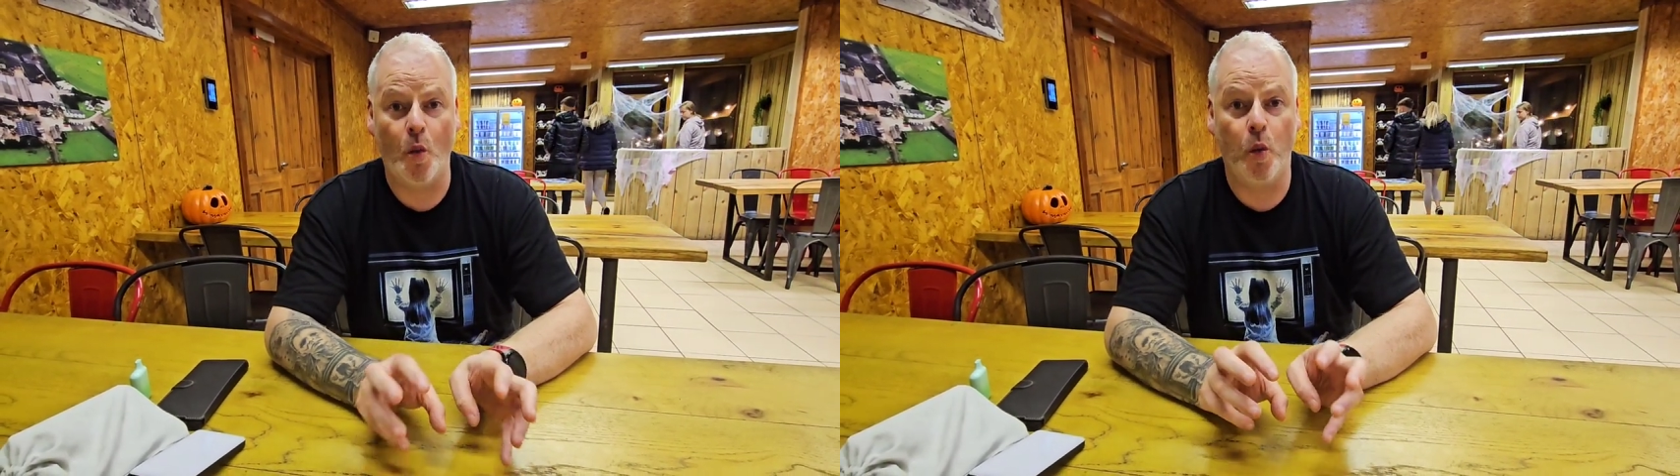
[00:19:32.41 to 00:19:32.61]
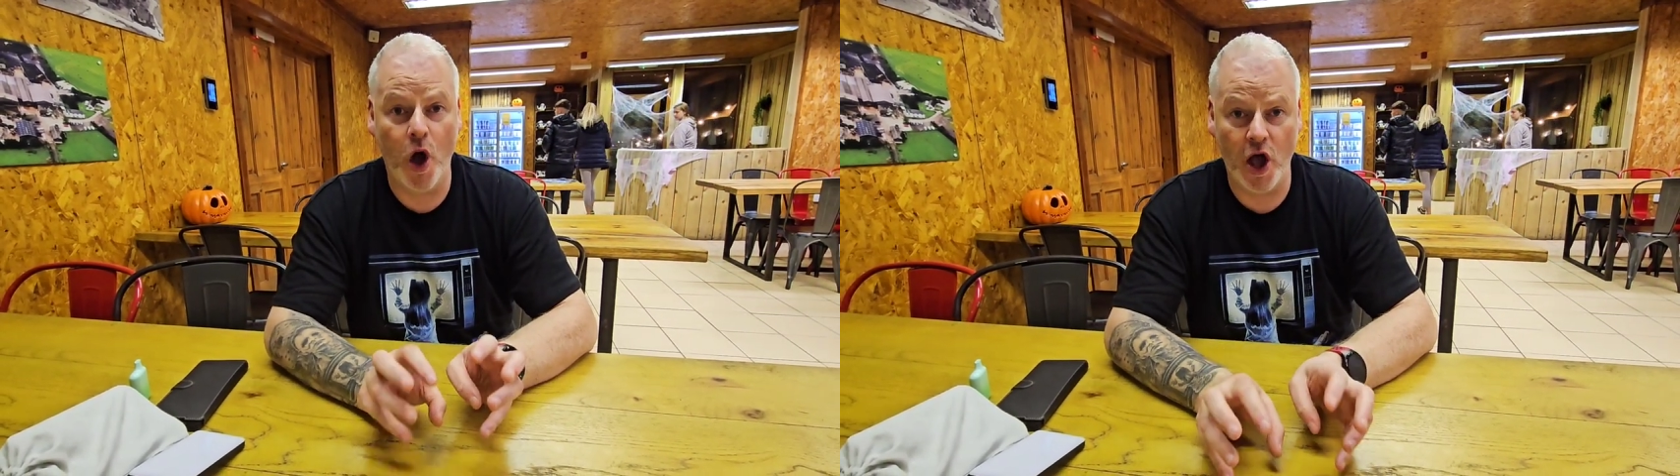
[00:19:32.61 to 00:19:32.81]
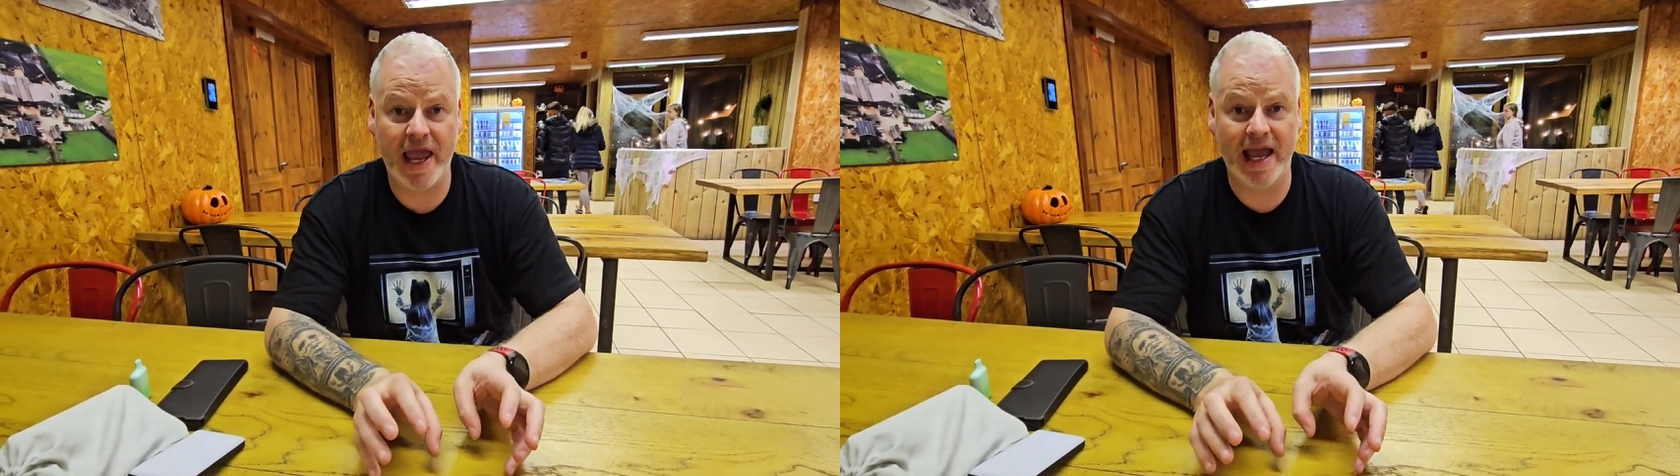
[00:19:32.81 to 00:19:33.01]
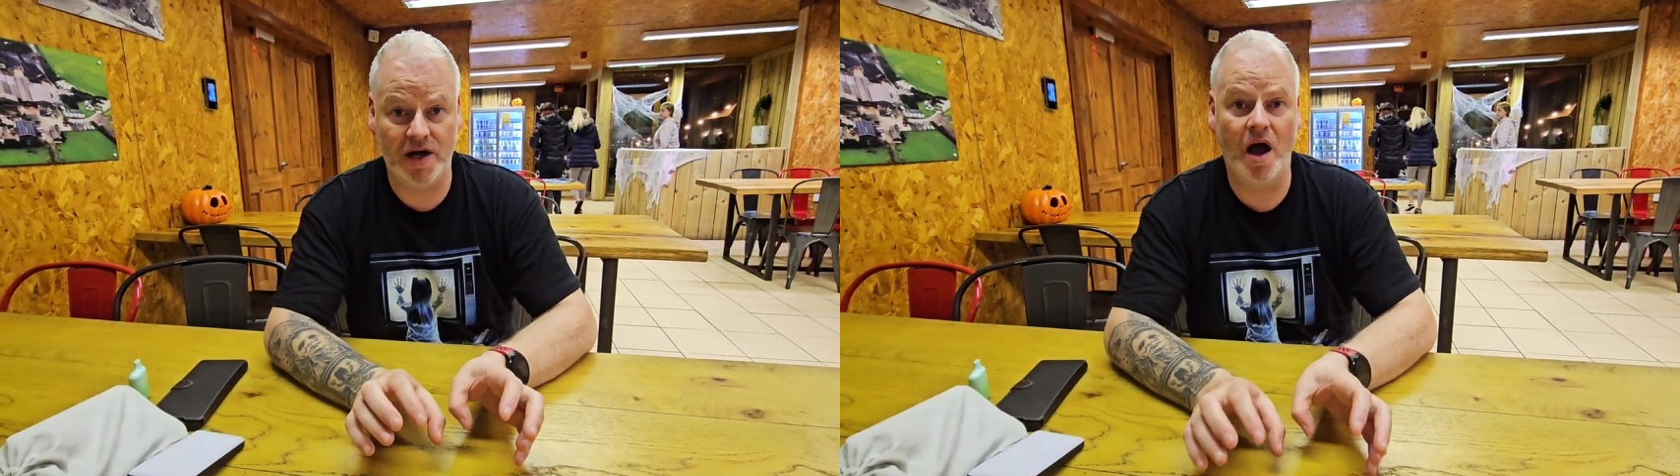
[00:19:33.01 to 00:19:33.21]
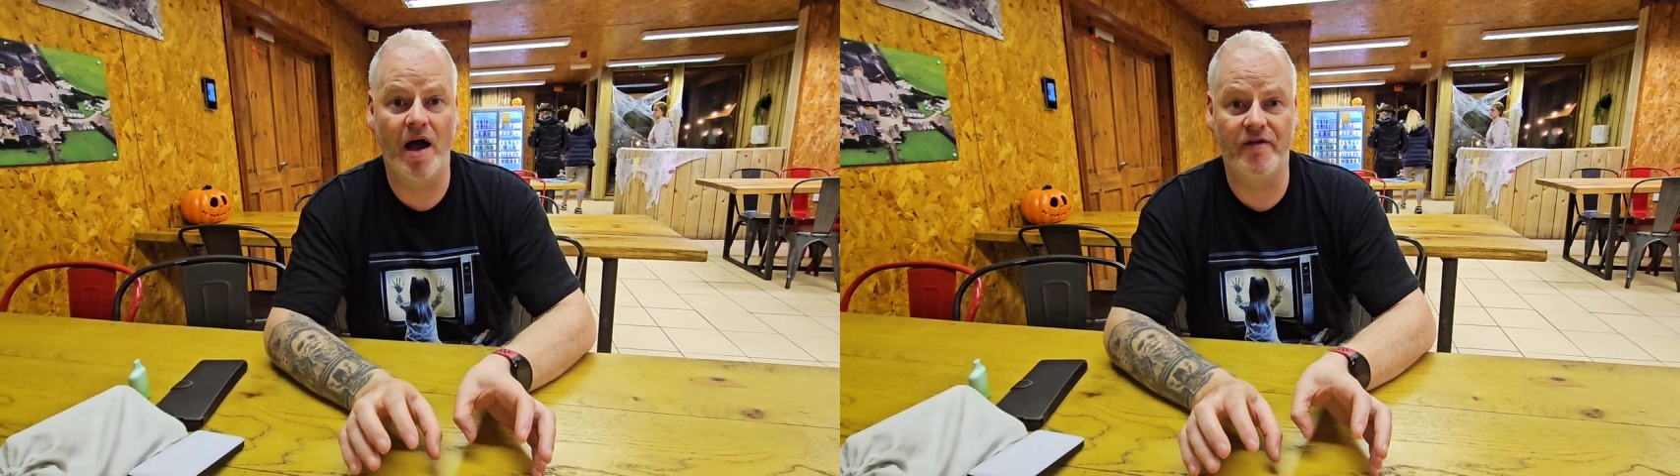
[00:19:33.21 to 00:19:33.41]
working
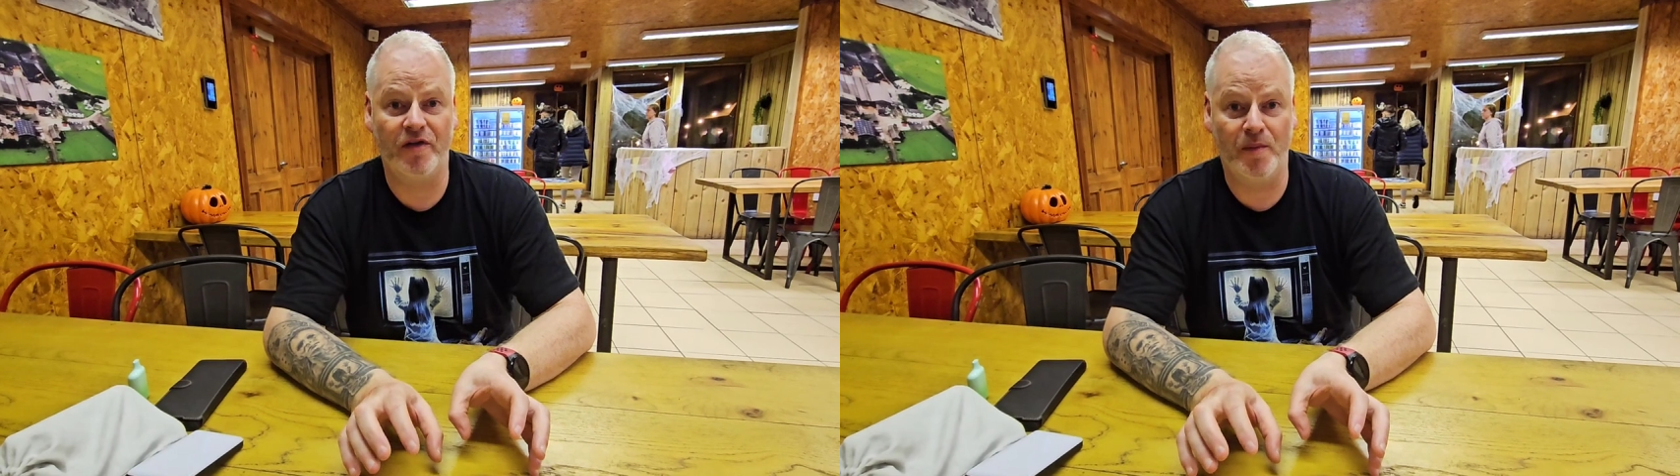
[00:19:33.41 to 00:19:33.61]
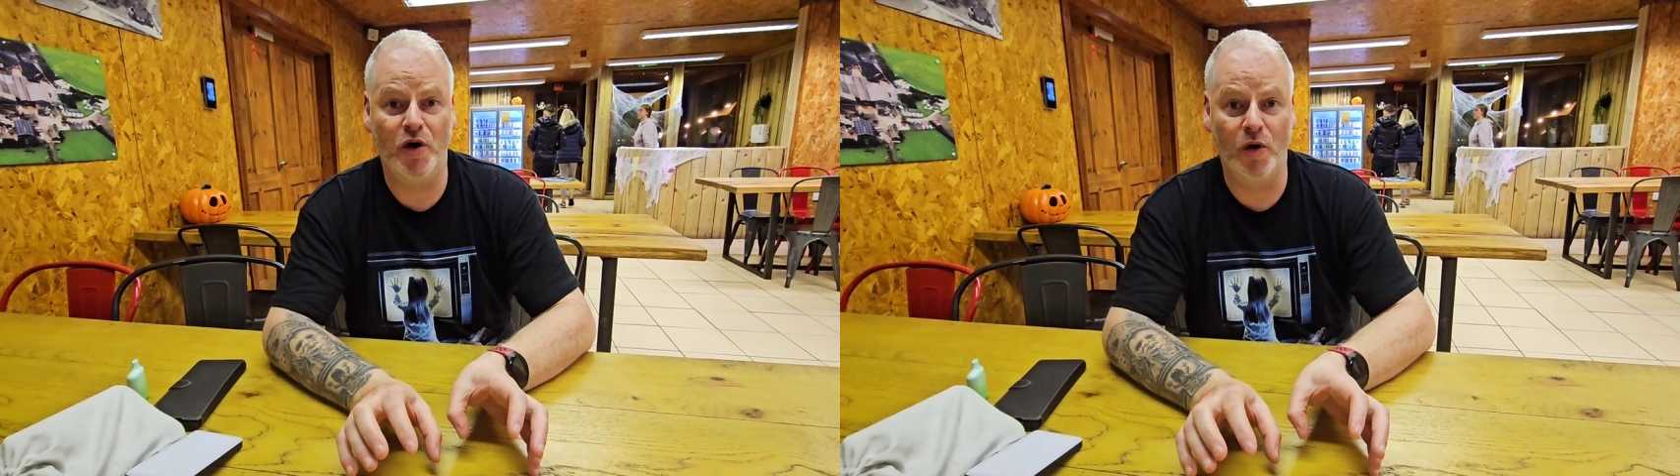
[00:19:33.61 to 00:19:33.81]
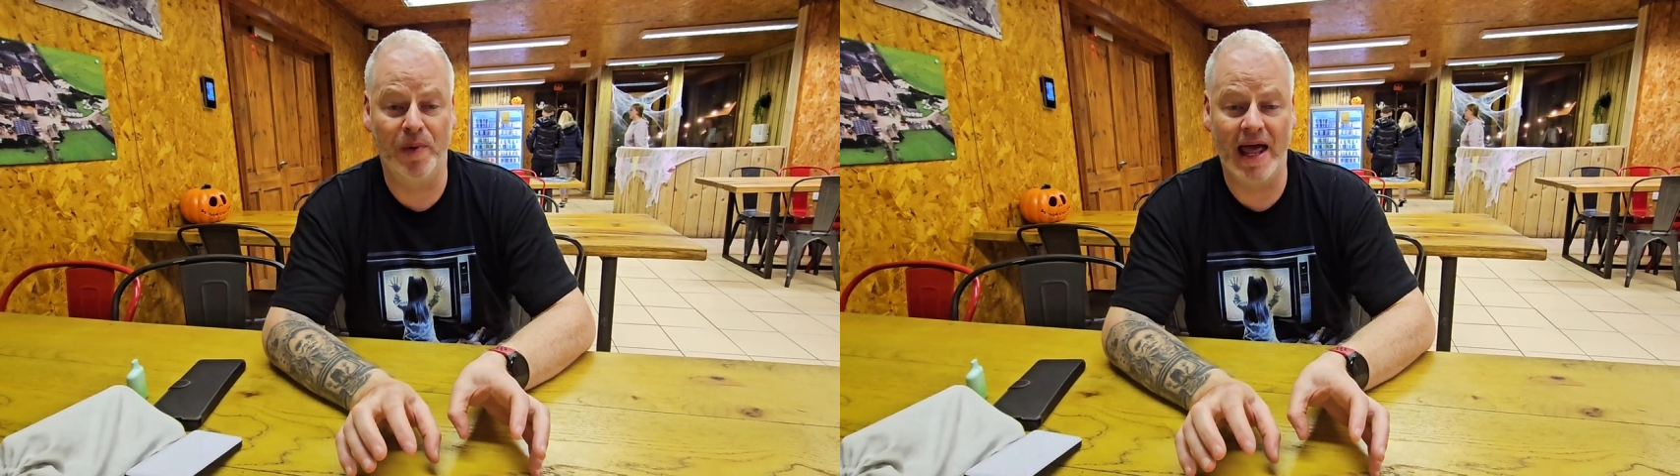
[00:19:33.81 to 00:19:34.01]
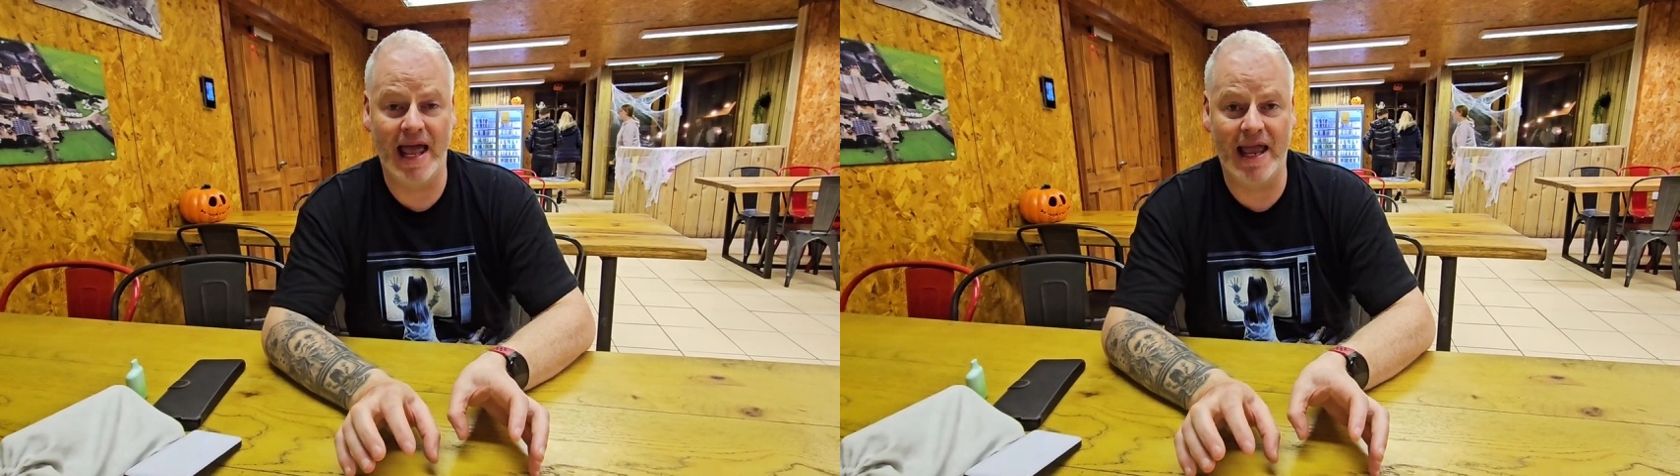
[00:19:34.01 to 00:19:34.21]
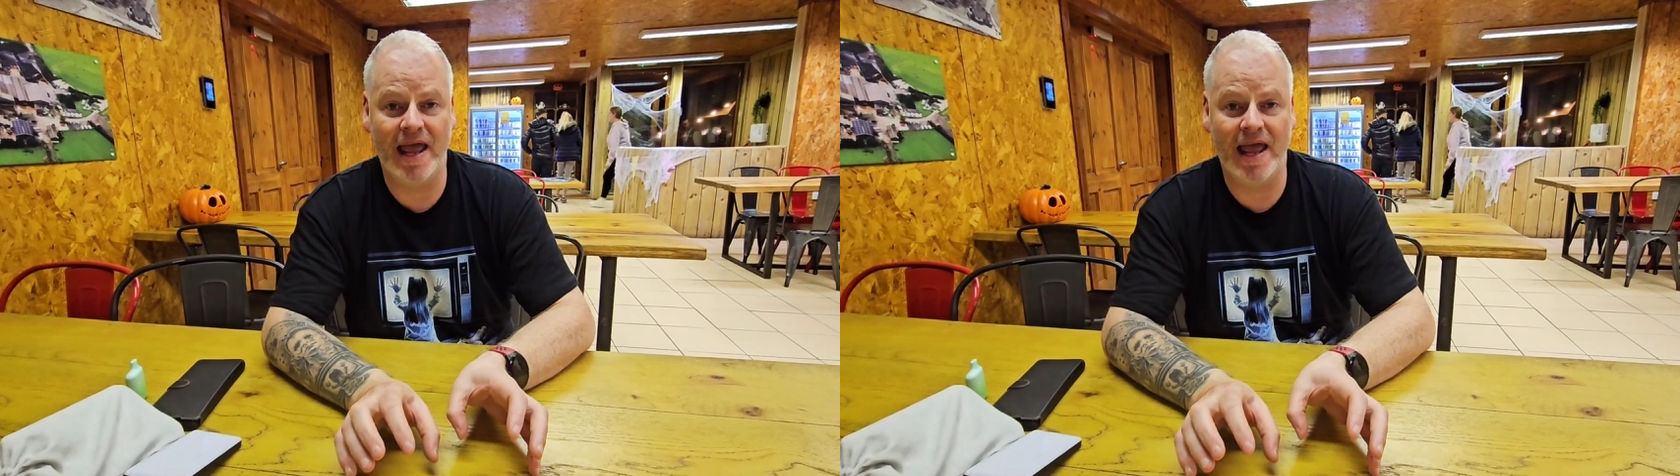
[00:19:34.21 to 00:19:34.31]
night for the public.